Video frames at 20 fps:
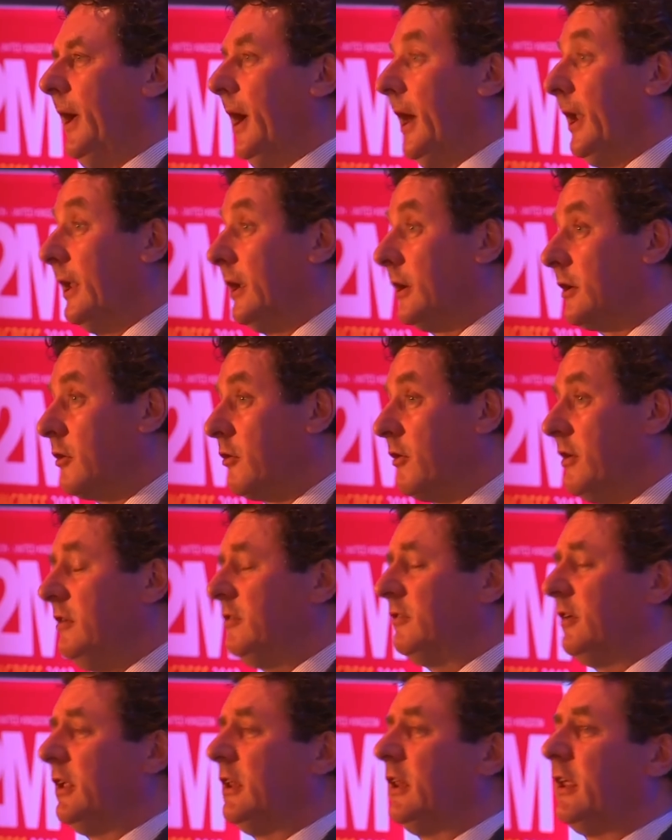And
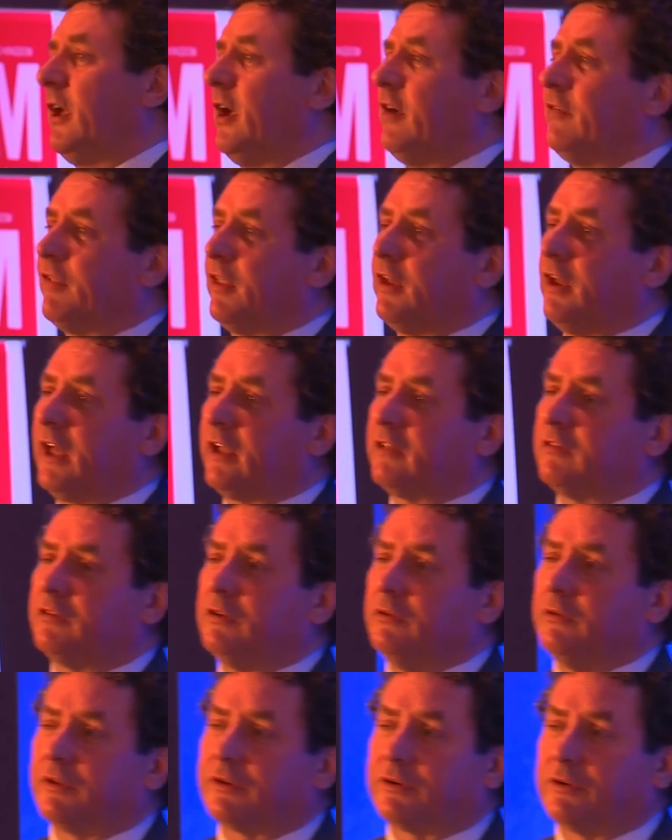increasingly over the next
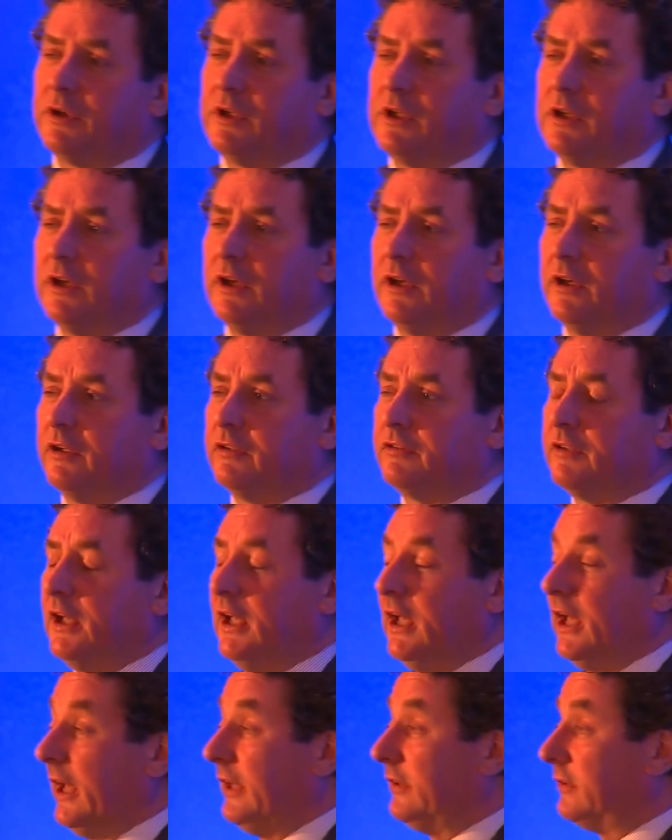2 or 3
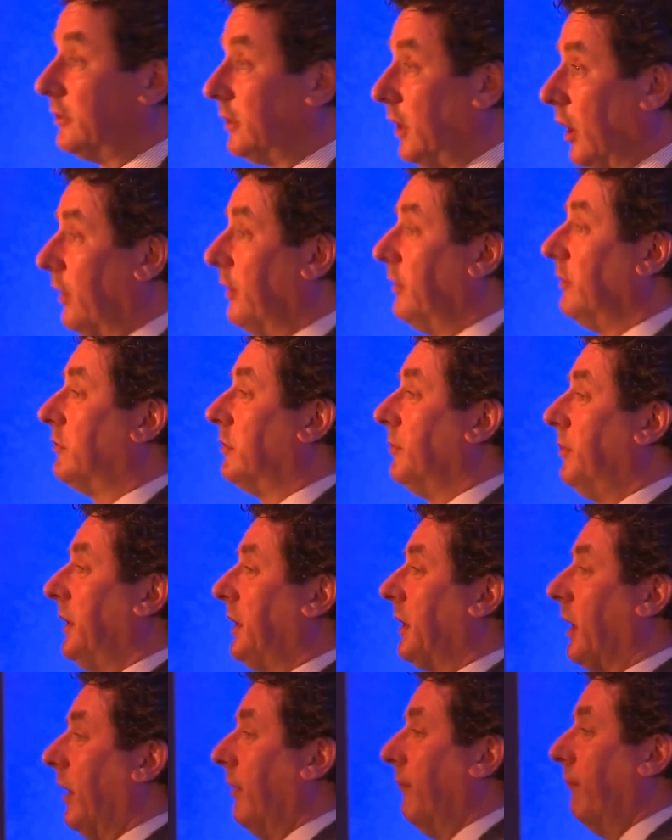years, it's going to
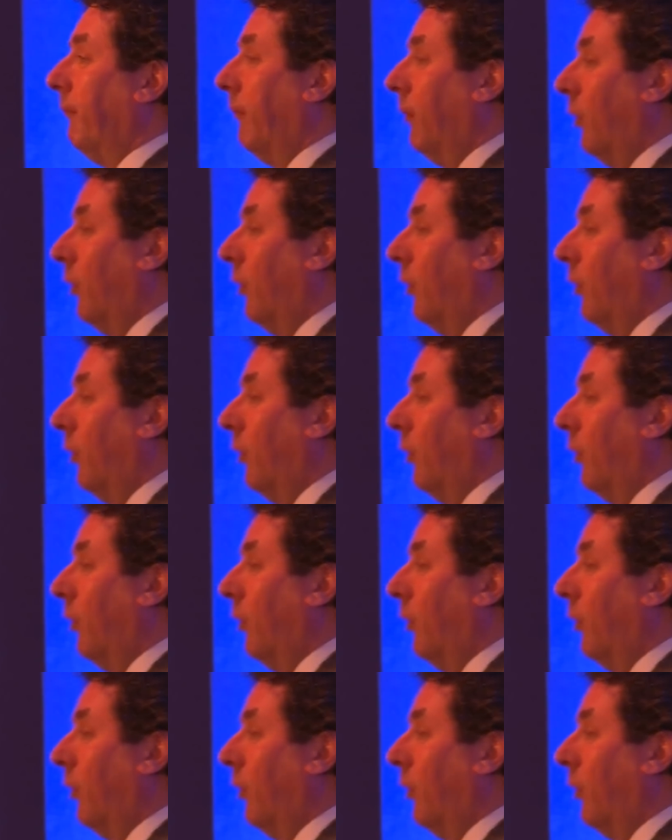become